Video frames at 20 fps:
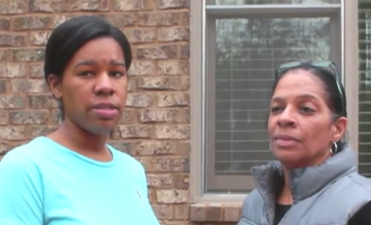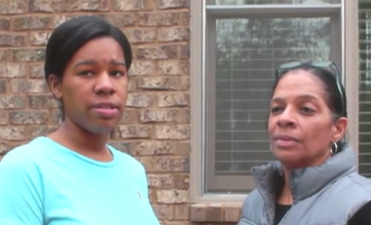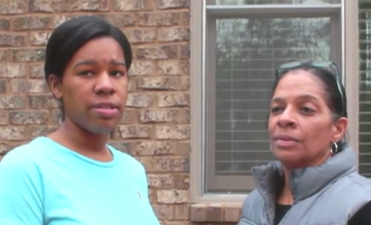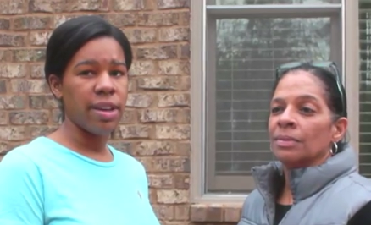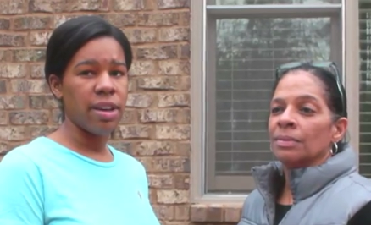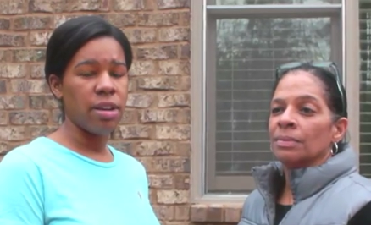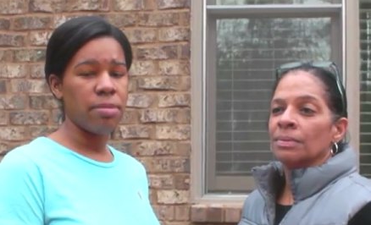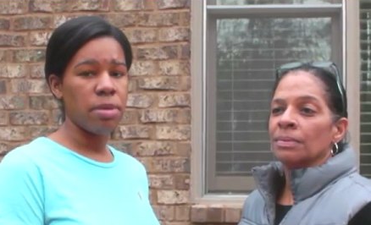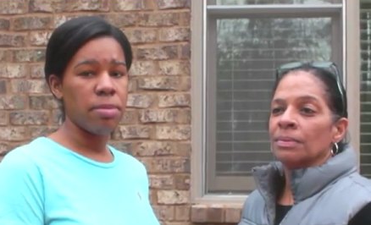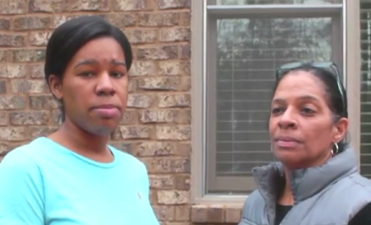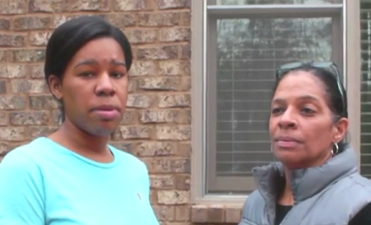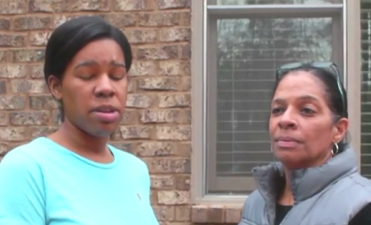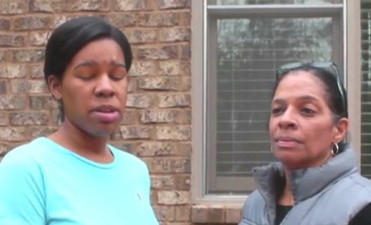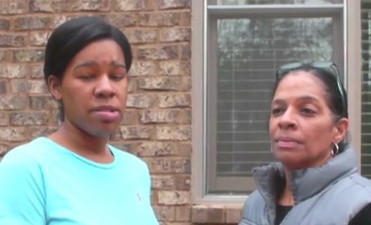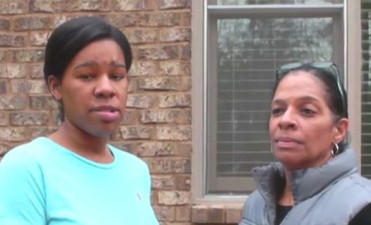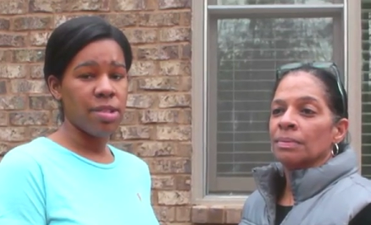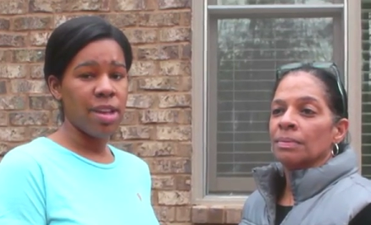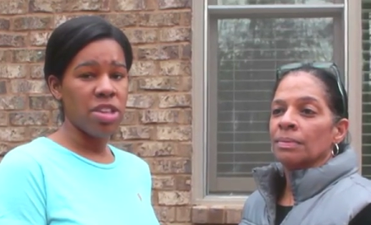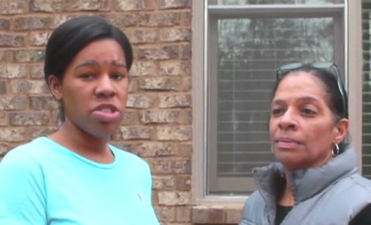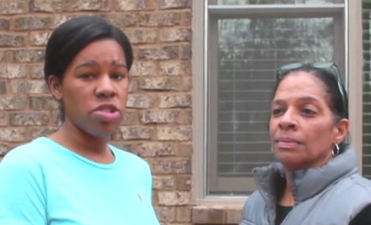Speaker 1: to help you
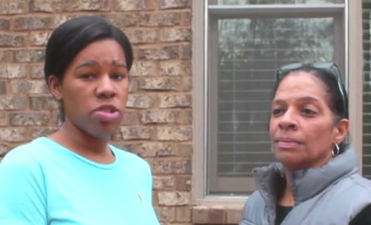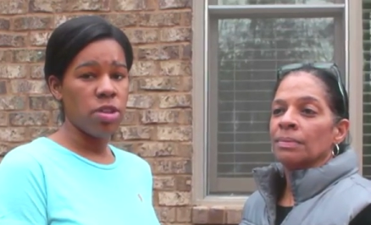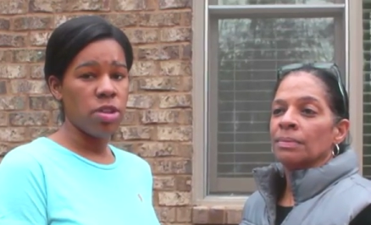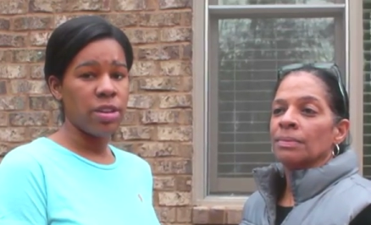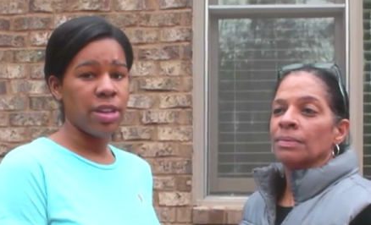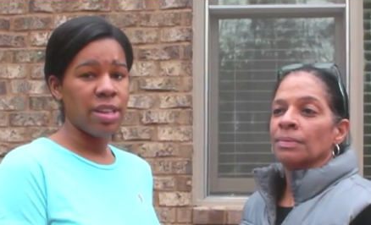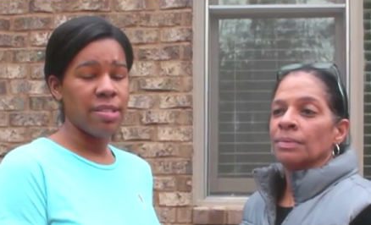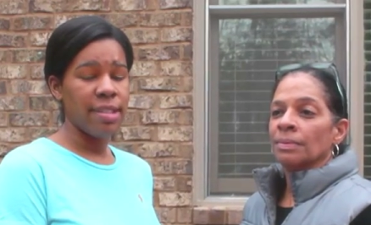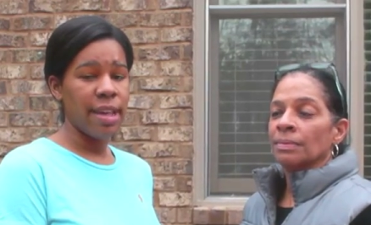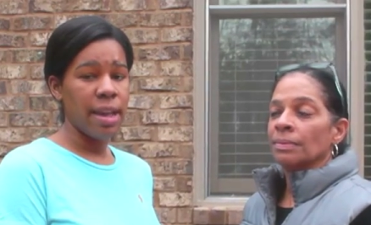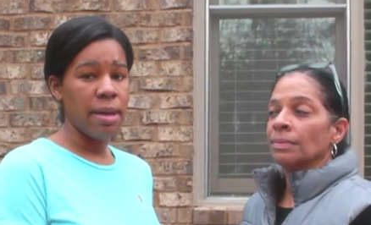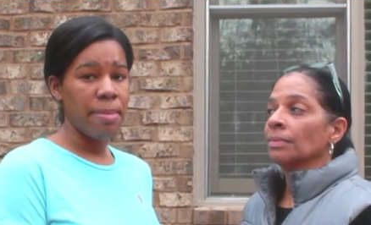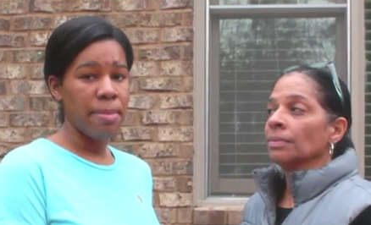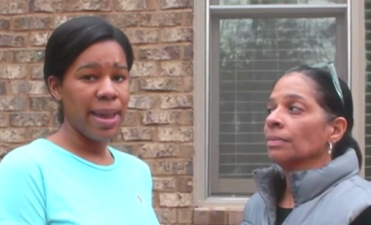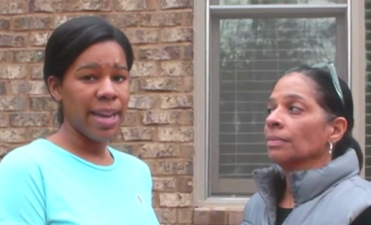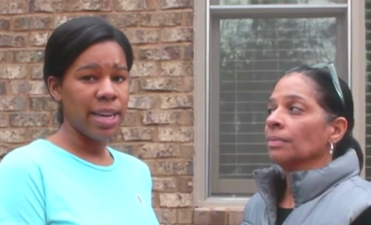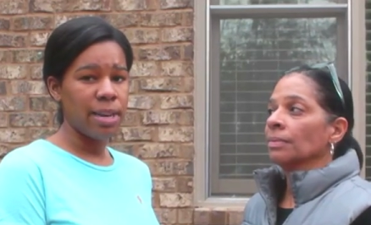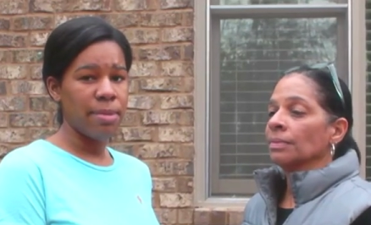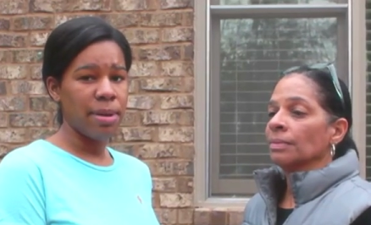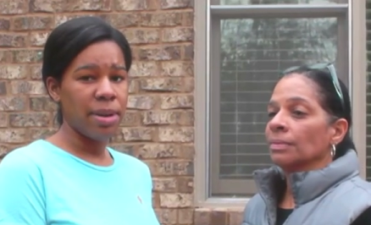personalize your own essay and
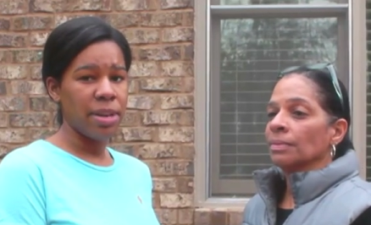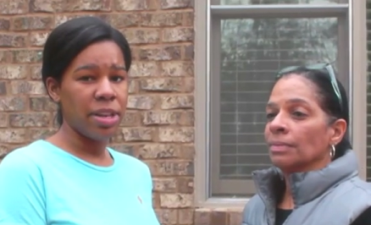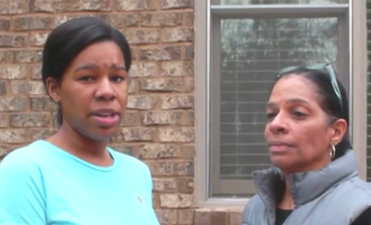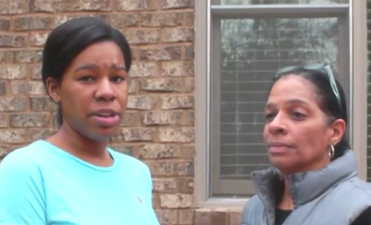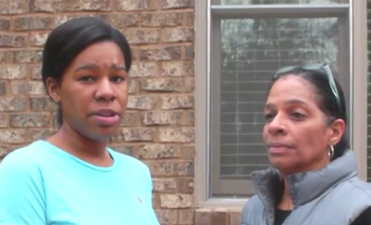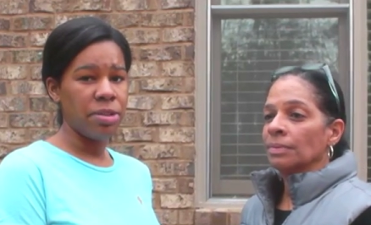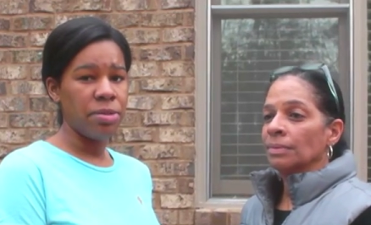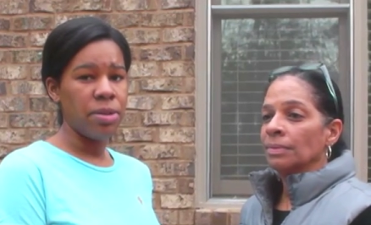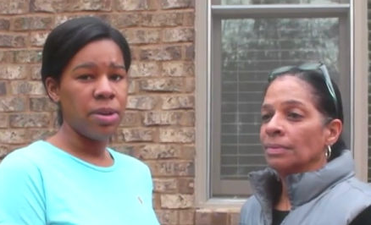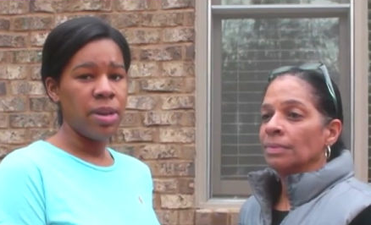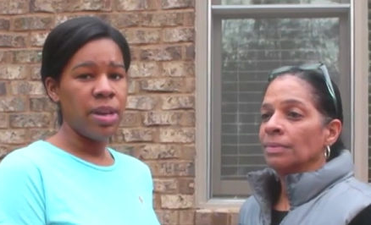make it about you.